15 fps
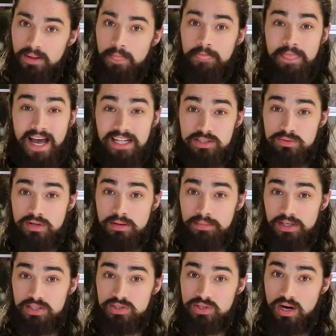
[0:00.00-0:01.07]
that's when I'm
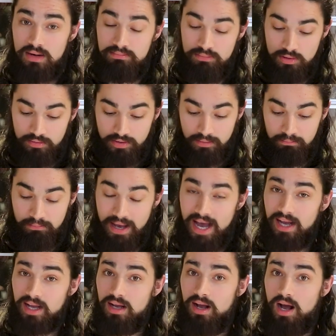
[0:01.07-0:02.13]
gonna start moving
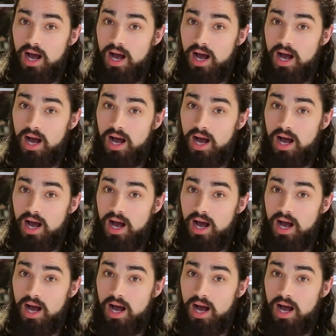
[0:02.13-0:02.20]
back